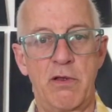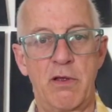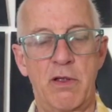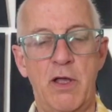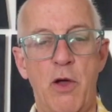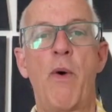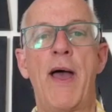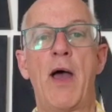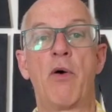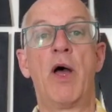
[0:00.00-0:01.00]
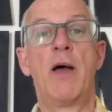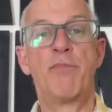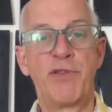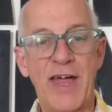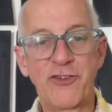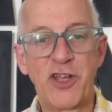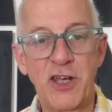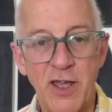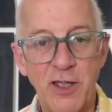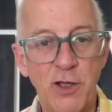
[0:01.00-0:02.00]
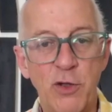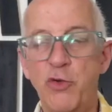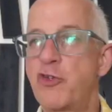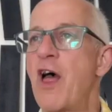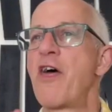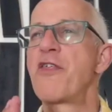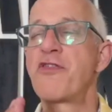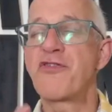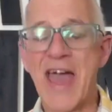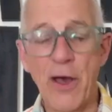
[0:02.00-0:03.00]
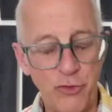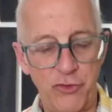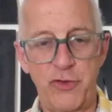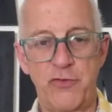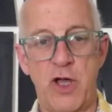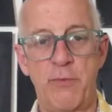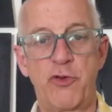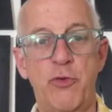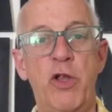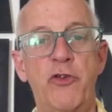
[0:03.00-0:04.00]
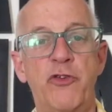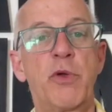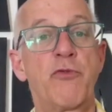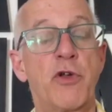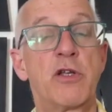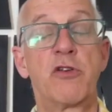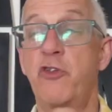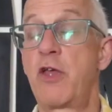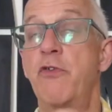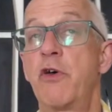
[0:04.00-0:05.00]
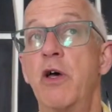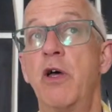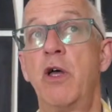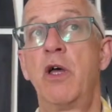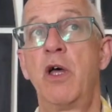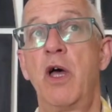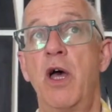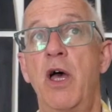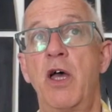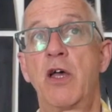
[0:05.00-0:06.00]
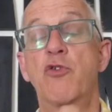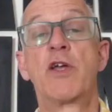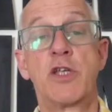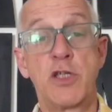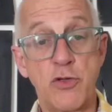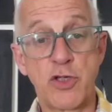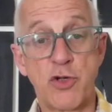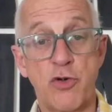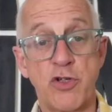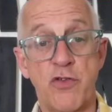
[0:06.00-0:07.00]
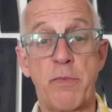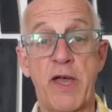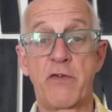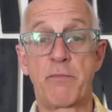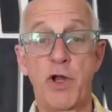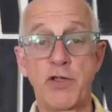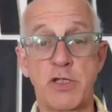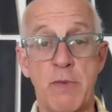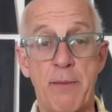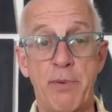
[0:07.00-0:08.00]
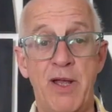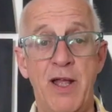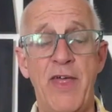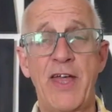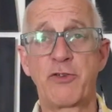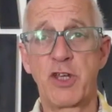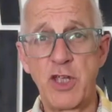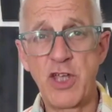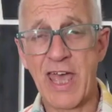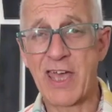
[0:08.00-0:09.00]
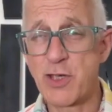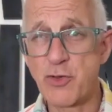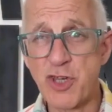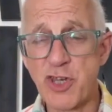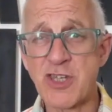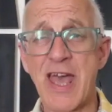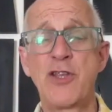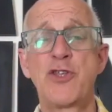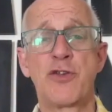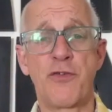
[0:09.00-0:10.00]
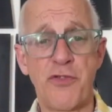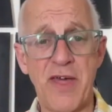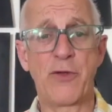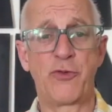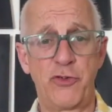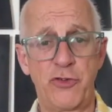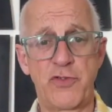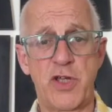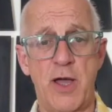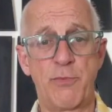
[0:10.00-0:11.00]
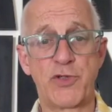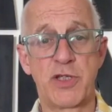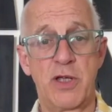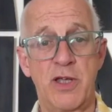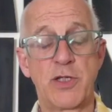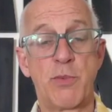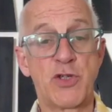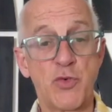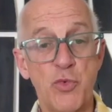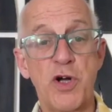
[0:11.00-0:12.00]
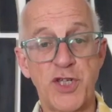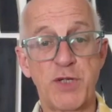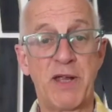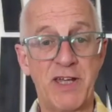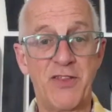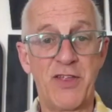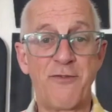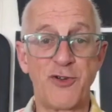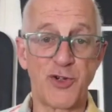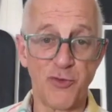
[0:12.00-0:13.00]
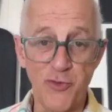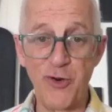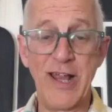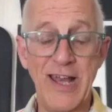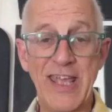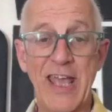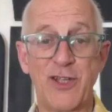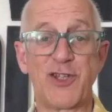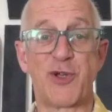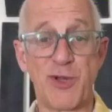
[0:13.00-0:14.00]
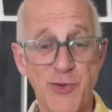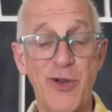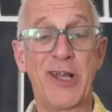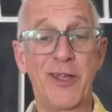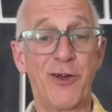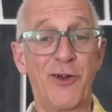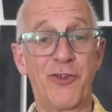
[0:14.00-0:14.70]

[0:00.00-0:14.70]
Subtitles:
Go, wow. But that's going to get used thousands of times. The ones that we've written, say, for creating user stories off the back of a process map, that's going to get used tens of thousands of times. So it's worth spending the effort to really get it so it's really good.